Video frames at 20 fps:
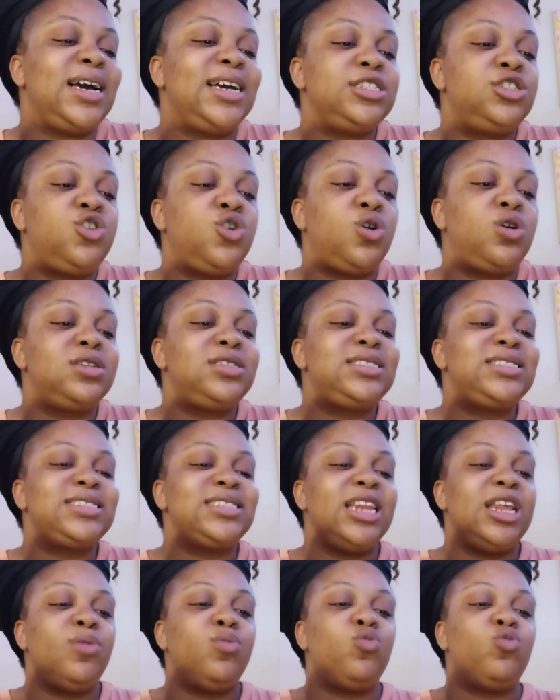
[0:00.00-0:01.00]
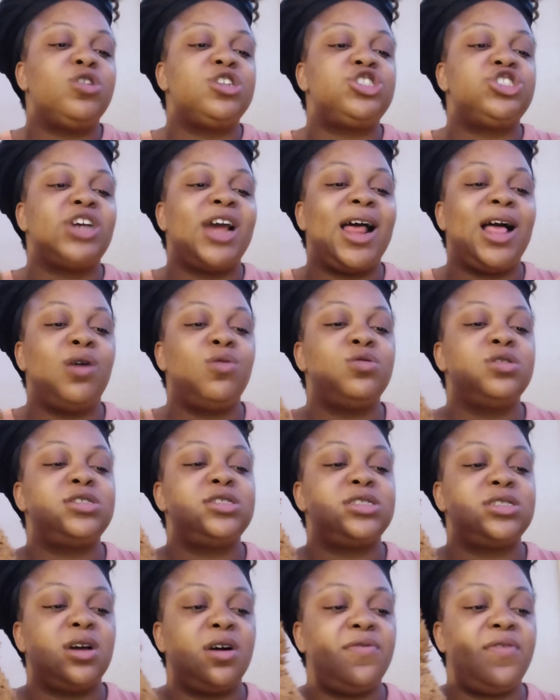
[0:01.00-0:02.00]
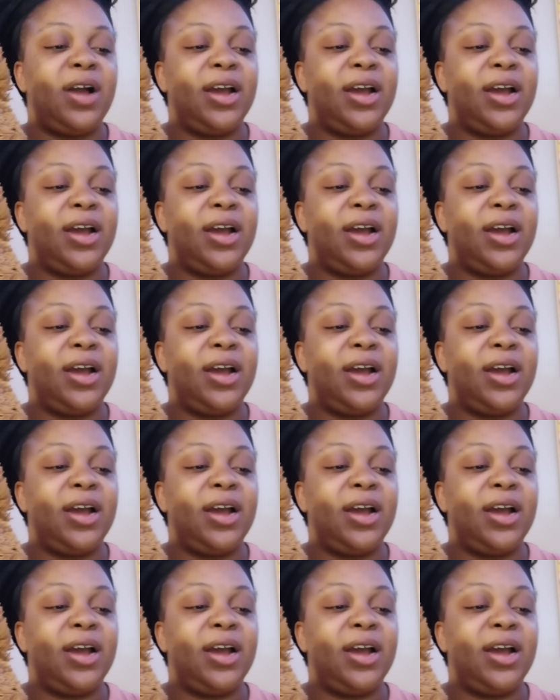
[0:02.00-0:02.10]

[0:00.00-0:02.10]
adults sleep with childhood stuffed